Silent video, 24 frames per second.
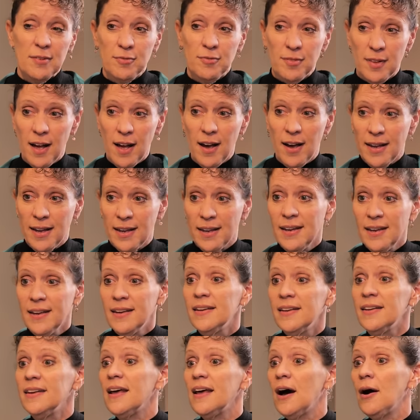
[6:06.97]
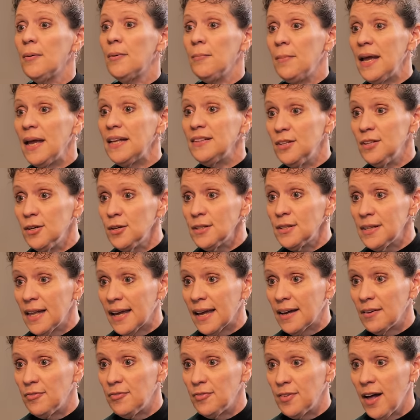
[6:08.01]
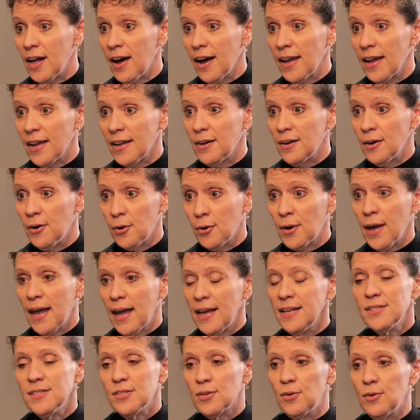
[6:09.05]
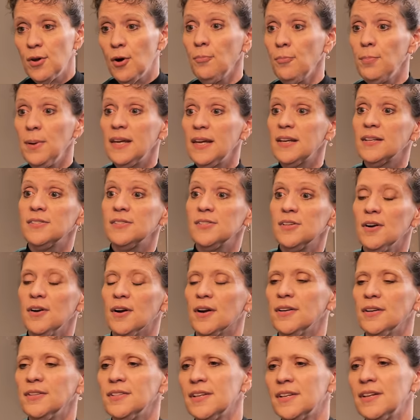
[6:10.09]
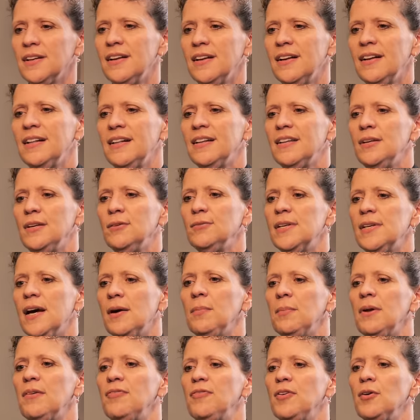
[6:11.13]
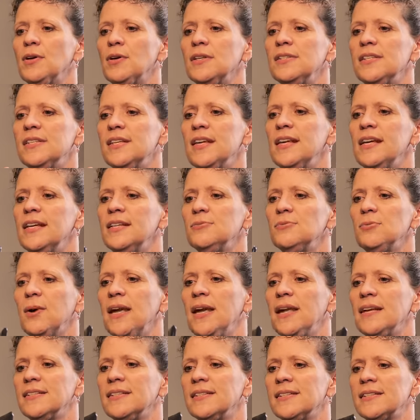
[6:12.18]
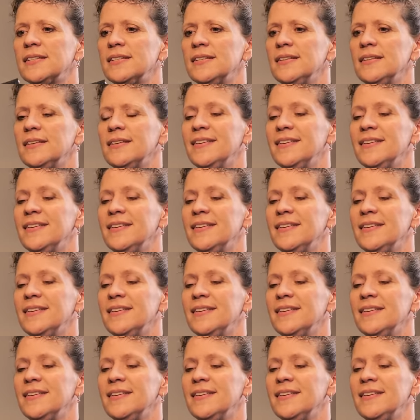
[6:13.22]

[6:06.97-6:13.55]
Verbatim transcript: fly. Oh. Now, it may look like a fly, okay? So don't be concerned. You tell me if you can see his wings.